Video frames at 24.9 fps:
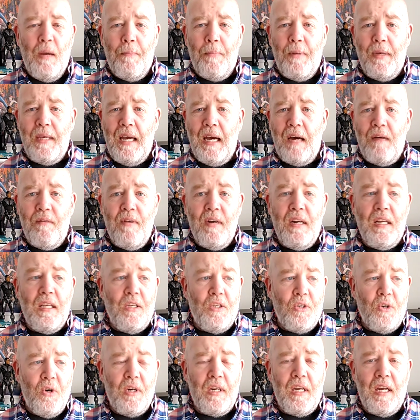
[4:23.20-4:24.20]
But yeah, I really
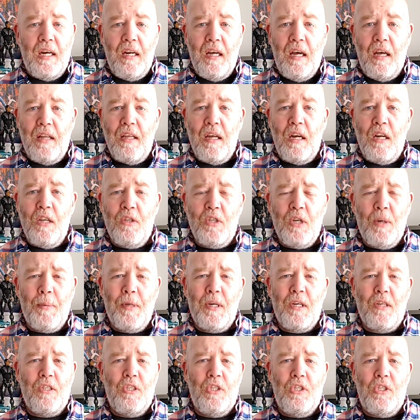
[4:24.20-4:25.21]
enjoyed it a lot. The only time
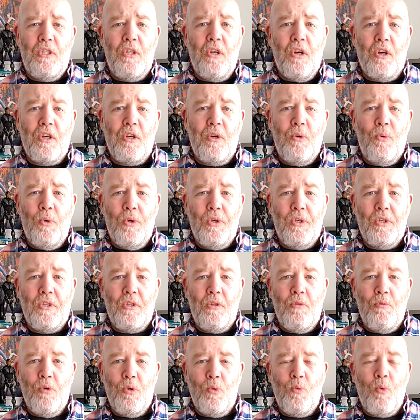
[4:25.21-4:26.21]
I got stuck
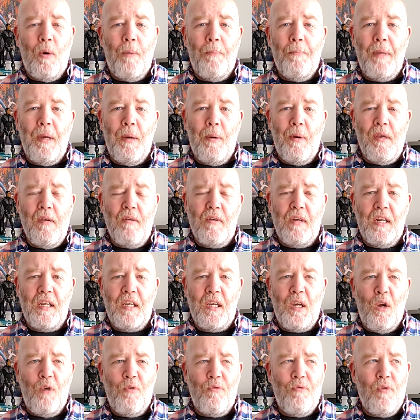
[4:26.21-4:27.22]
was, there was one bit where you've got to
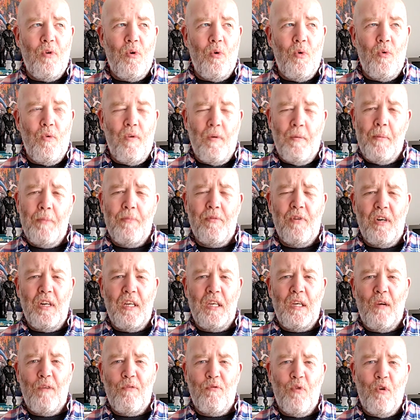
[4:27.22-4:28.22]
go through, if I remember right,
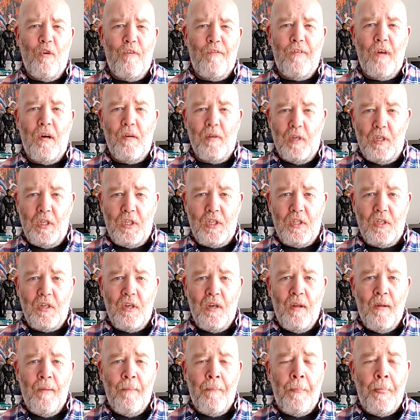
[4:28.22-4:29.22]
you're going through a forest.
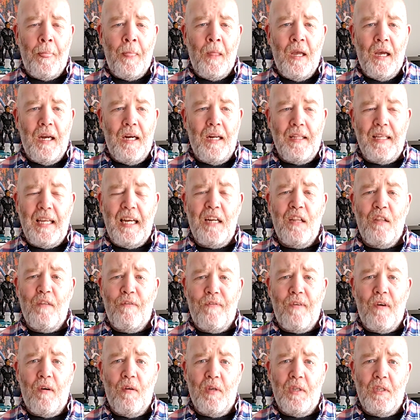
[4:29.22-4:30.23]
And at the end of the
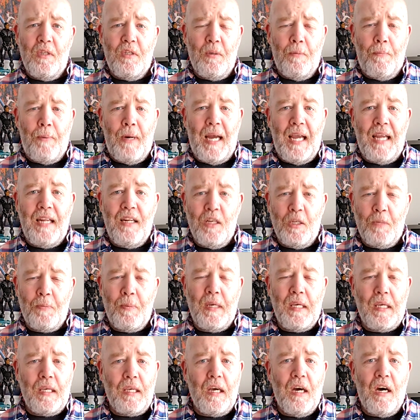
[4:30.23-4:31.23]
forest, there's a plane that's
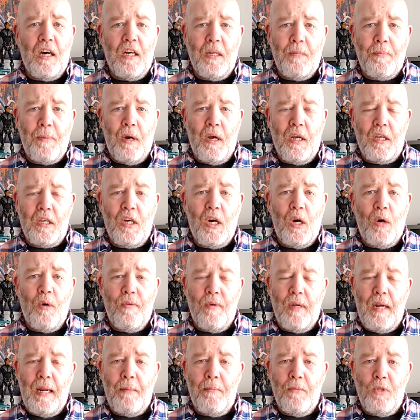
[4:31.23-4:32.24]
being guarded by a guy
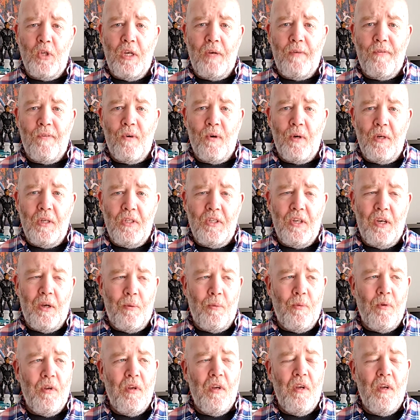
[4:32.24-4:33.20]
with an MG42.